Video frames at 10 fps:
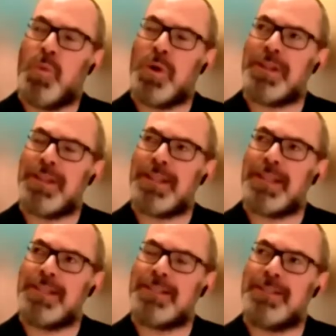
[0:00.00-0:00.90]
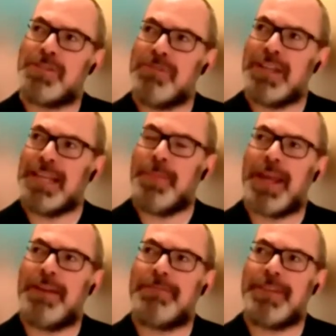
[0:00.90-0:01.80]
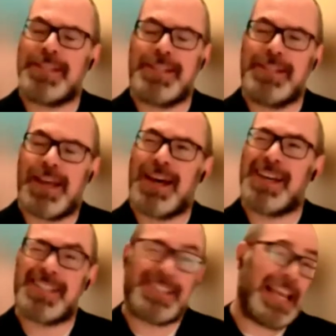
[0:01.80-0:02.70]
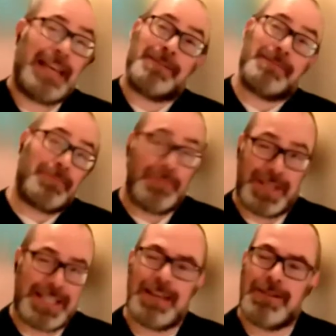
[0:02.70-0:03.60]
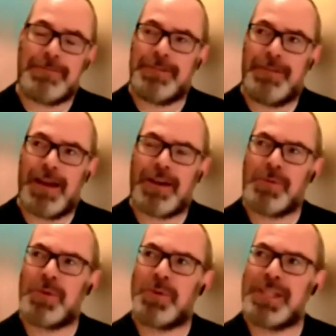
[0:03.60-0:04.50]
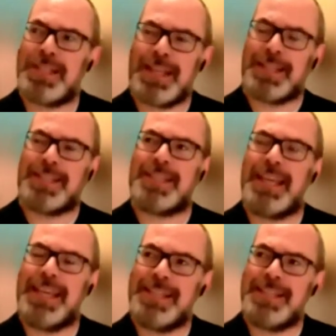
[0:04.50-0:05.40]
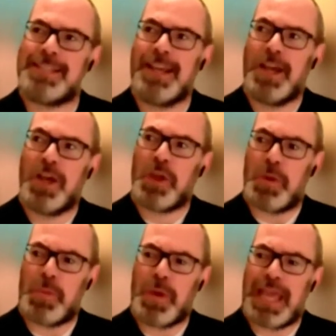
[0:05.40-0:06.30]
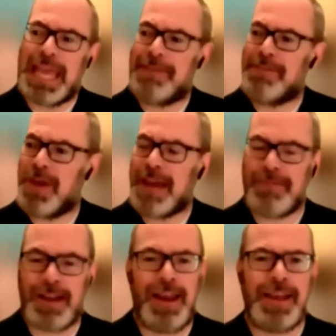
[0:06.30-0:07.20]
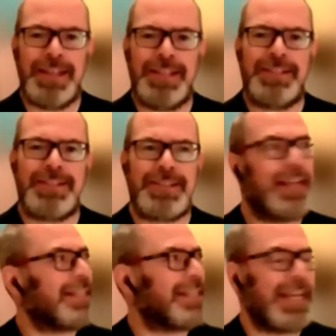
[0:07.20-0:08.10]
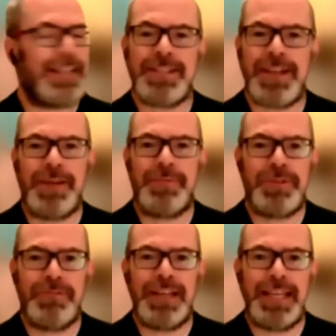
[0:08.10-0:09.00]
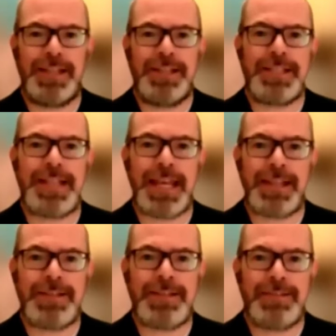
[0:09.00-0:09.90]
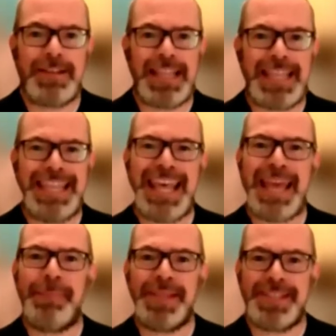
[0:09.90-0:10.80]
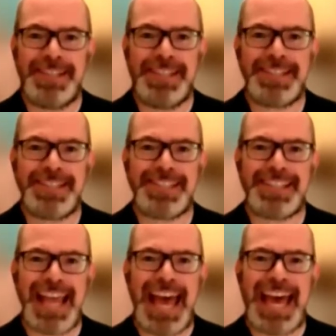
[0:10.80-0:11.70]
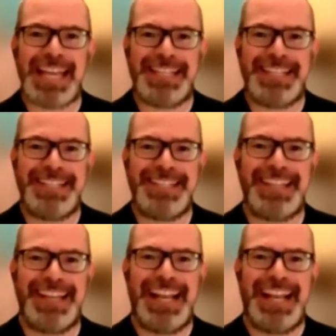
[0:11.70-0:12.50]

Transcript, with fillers: one of the things that's really benefited us and myself, and I would always take this, is if you have clients, take the time to really understand their business and